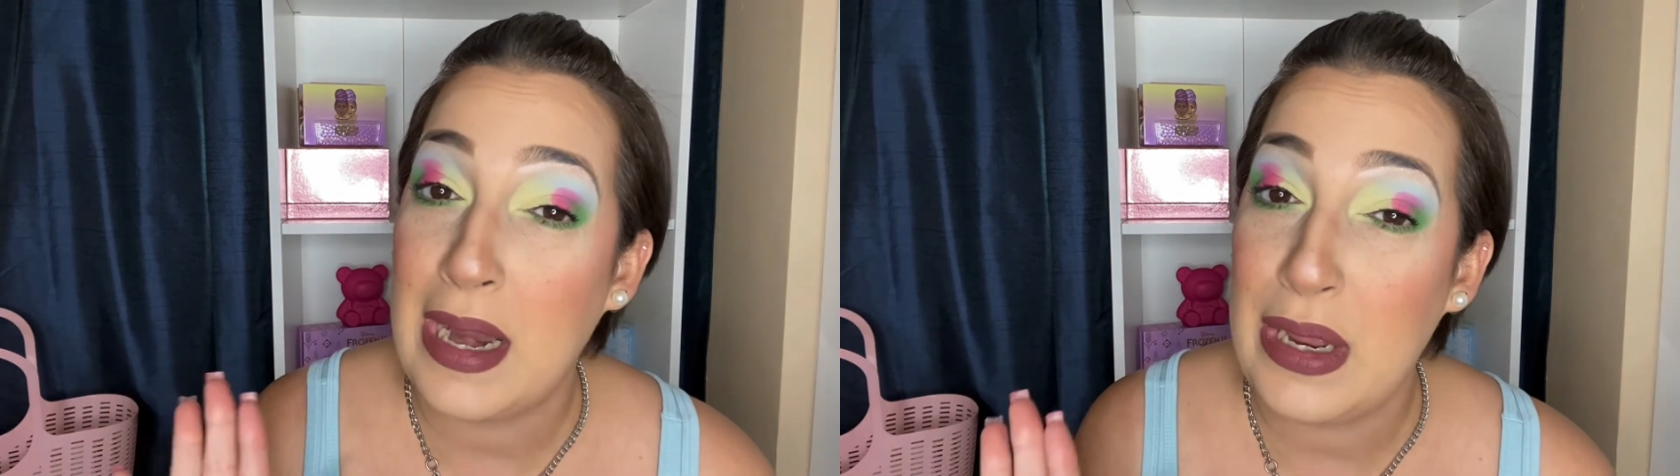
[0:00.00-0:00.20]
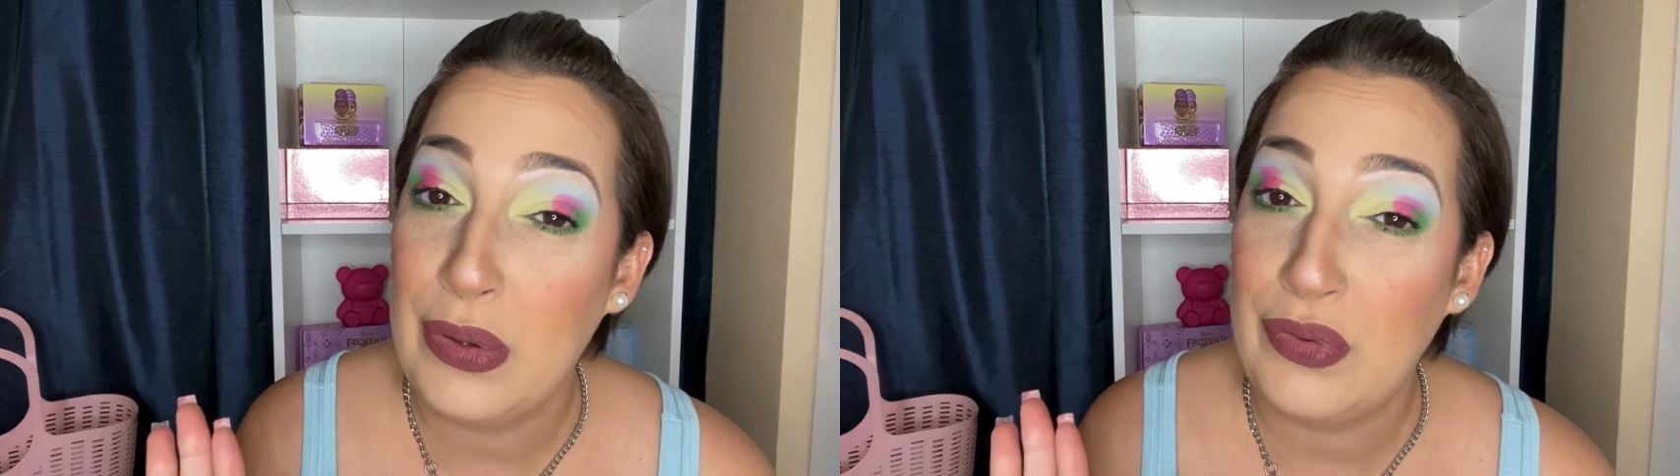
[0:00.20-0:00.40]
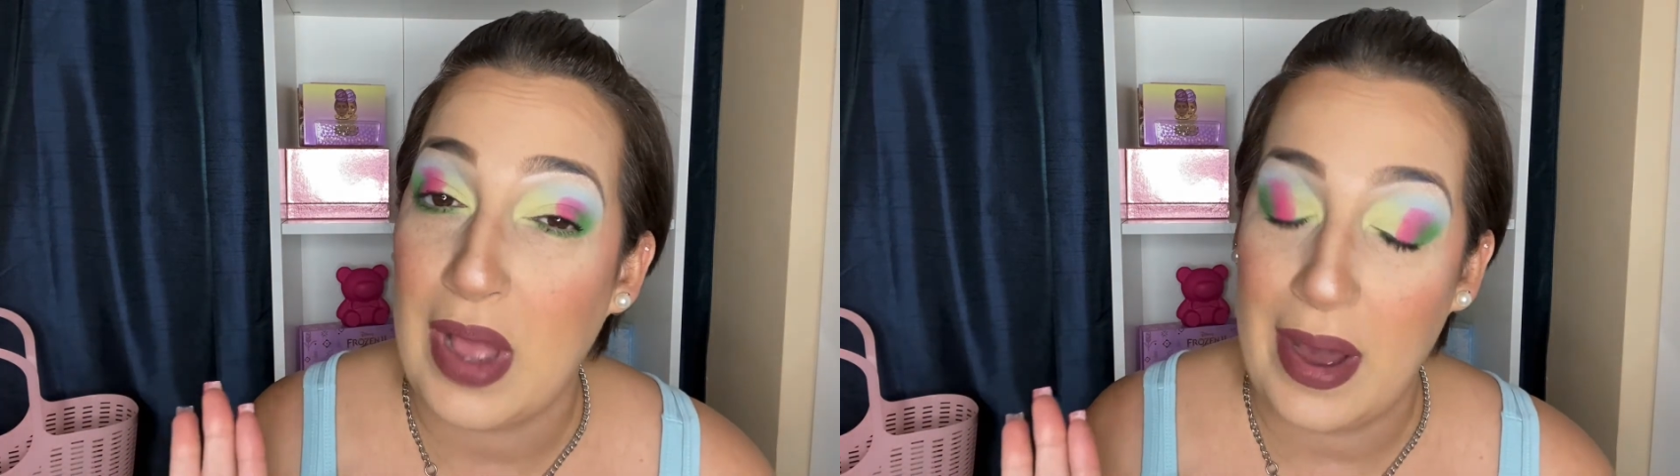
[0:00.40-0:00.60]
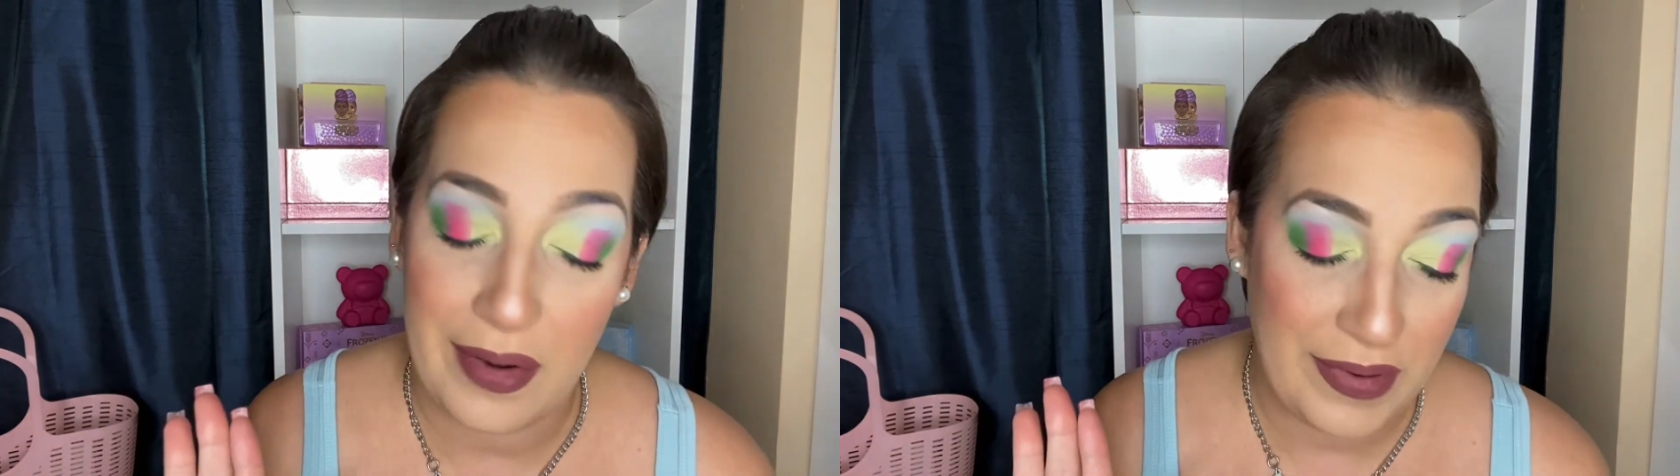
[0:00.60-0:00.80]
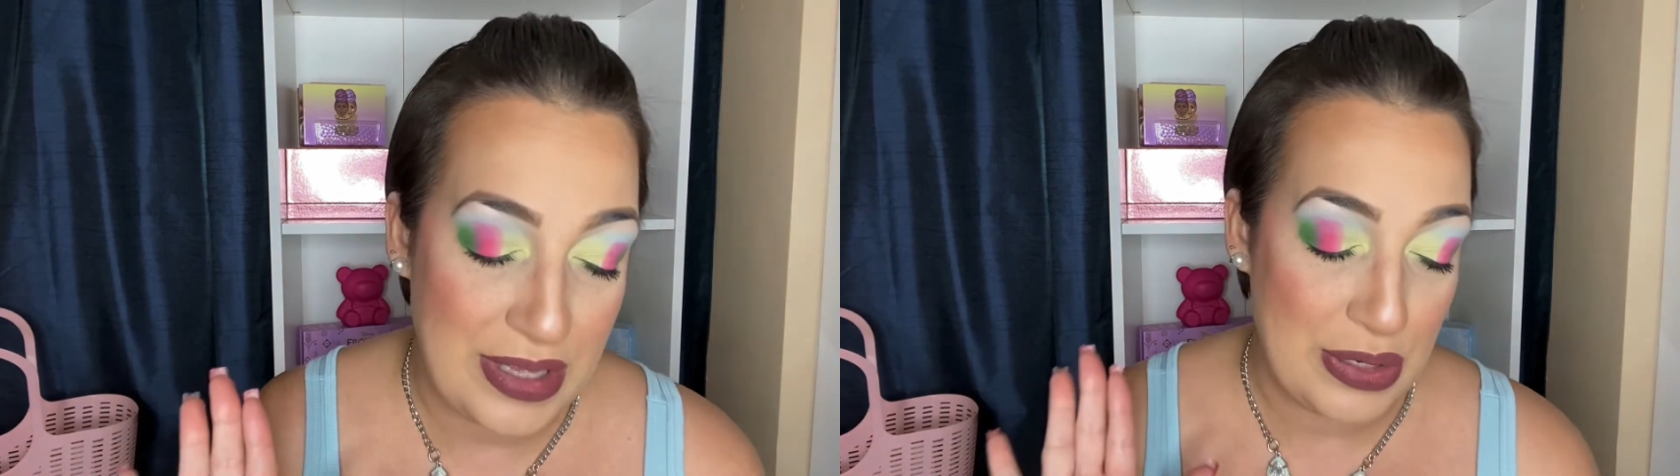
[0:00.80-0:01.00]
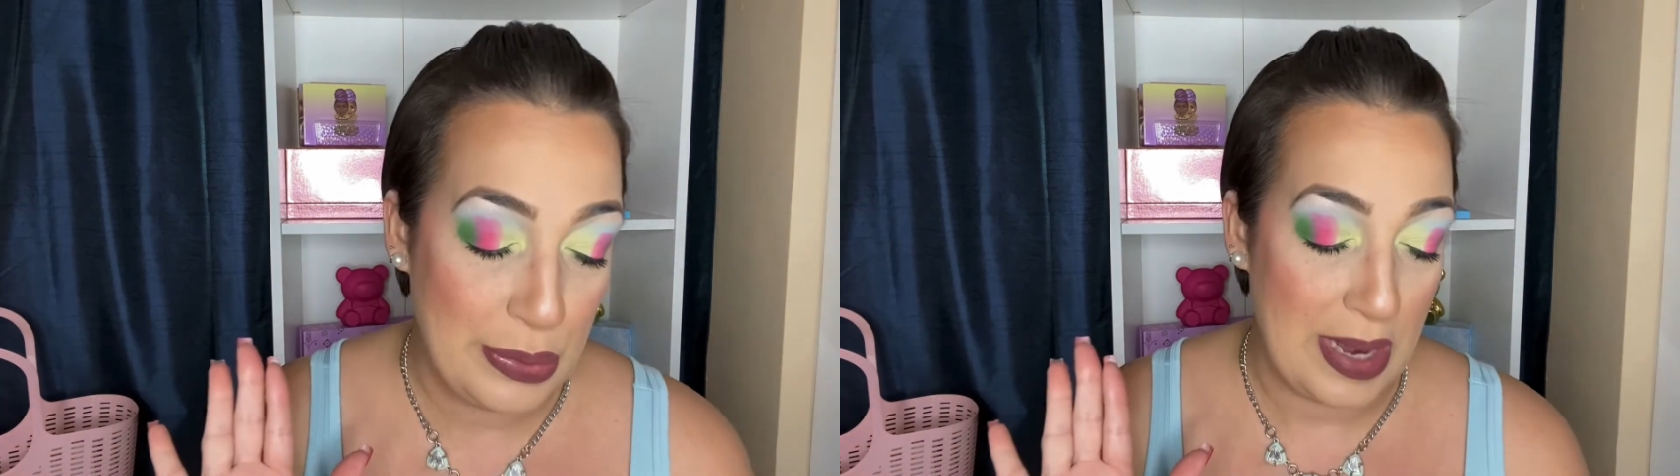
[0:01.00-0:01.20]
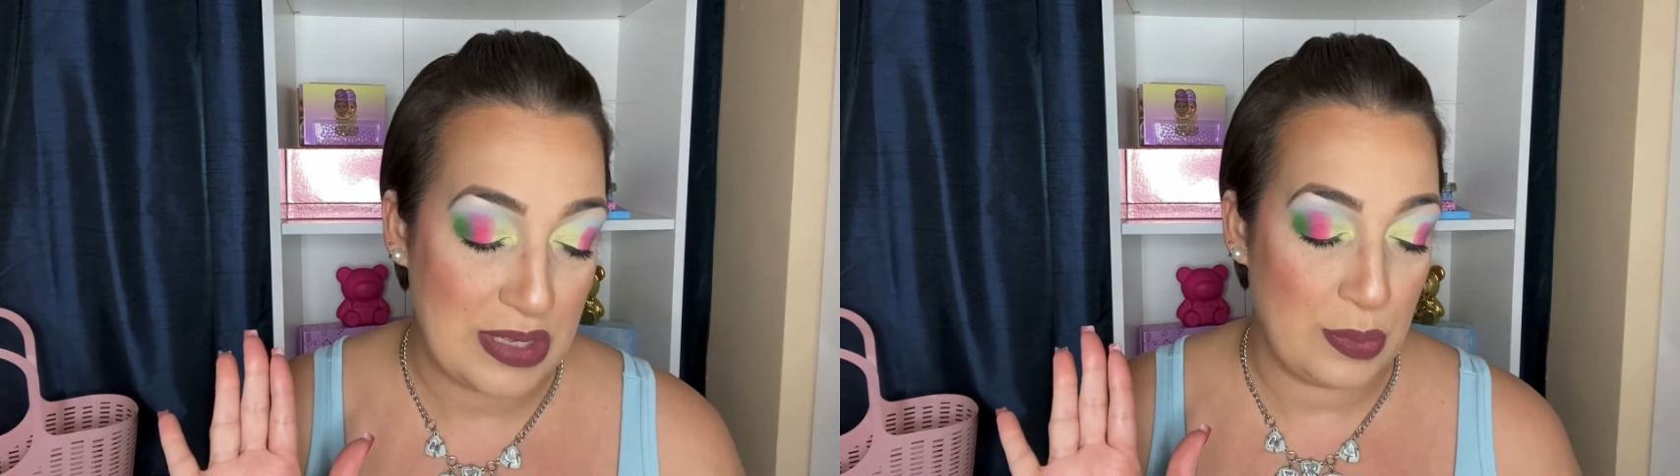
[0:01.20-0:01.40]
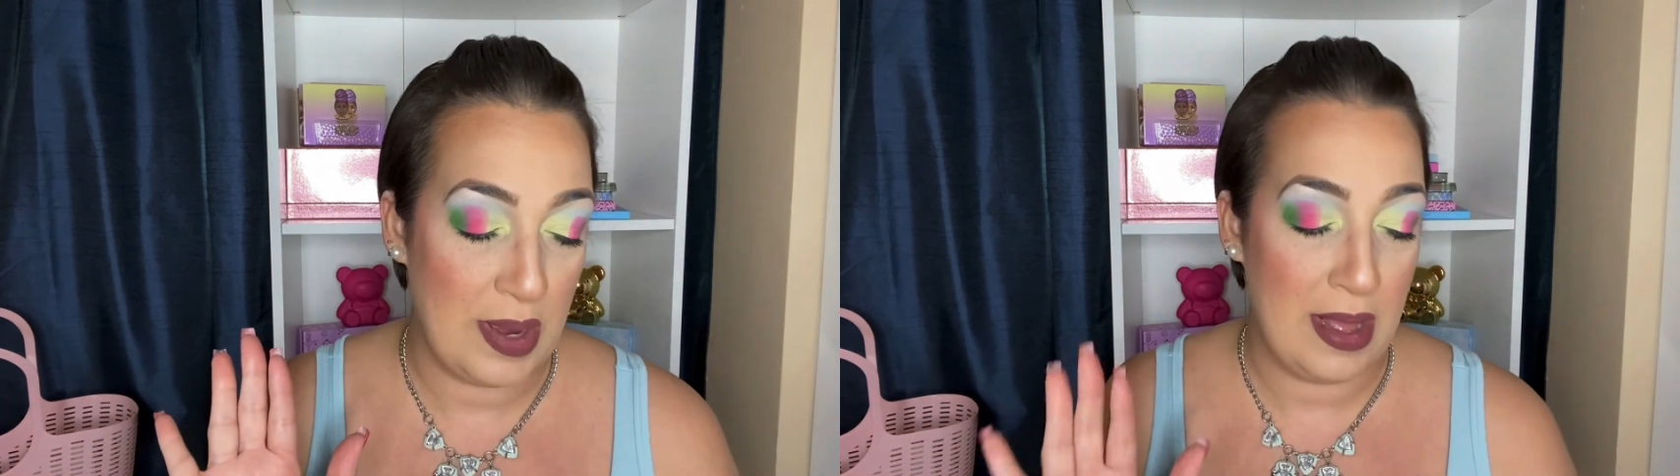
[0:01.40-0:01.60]
a use out of it too
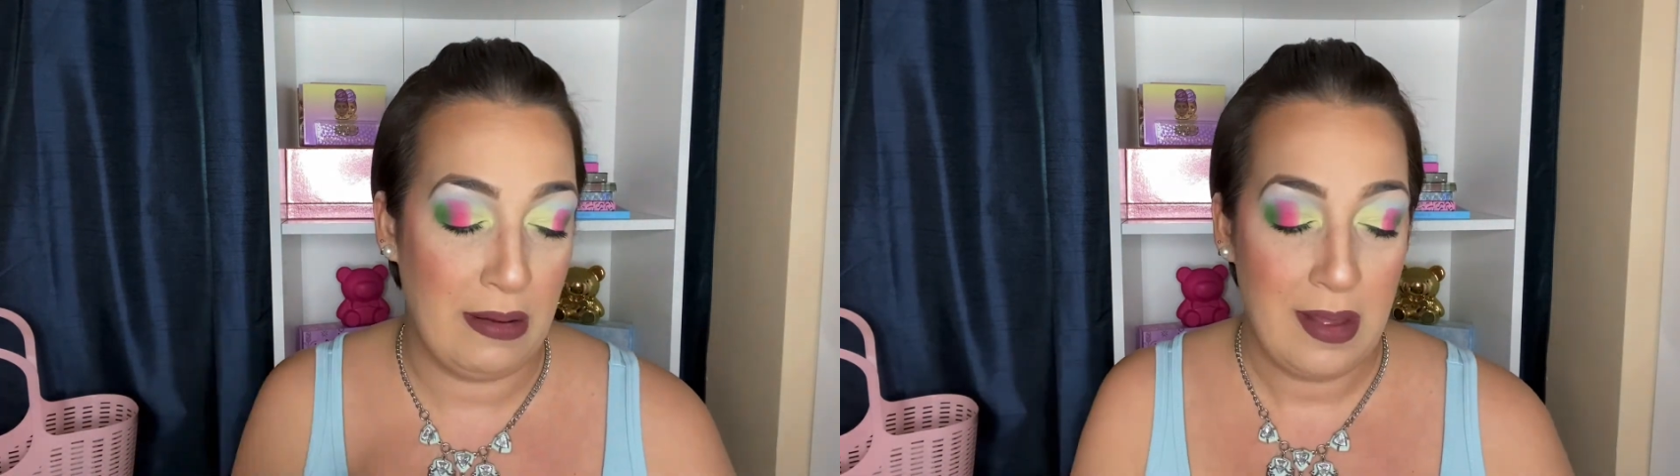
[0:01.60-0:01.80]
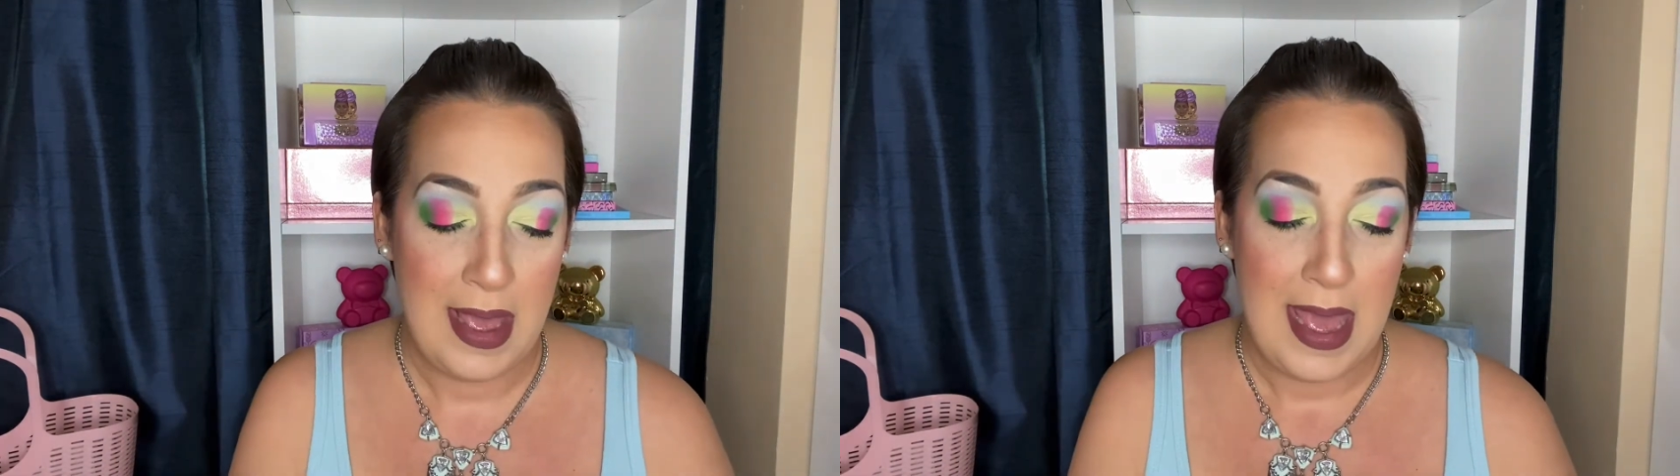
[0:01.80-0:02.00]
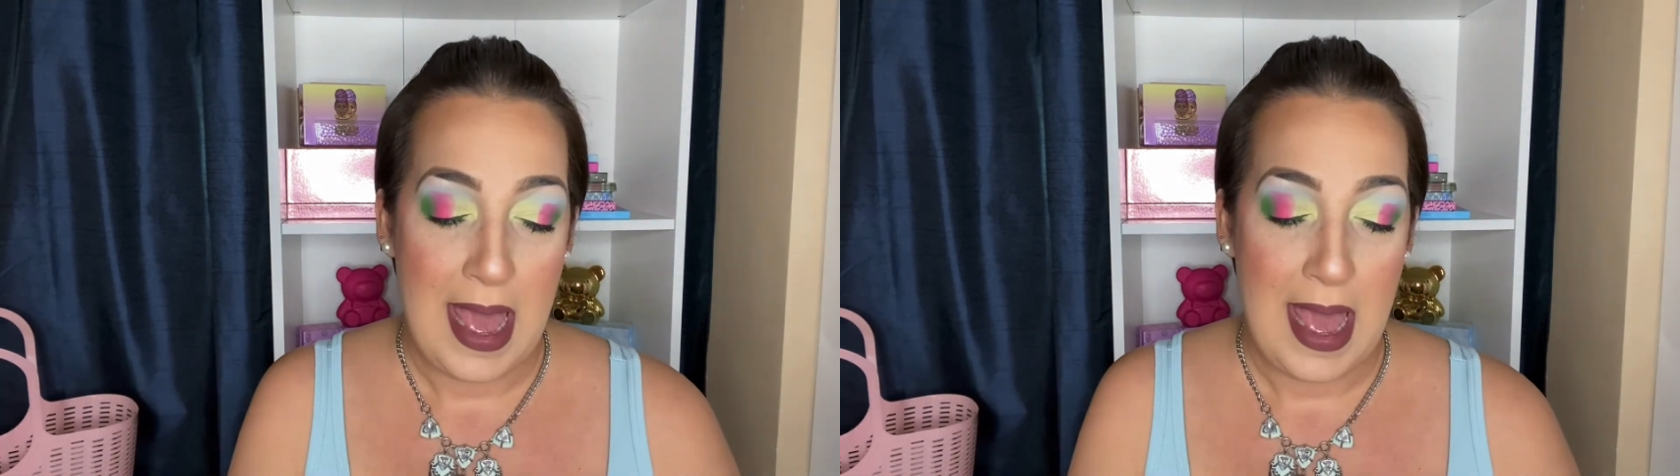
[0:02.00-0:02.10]
as well.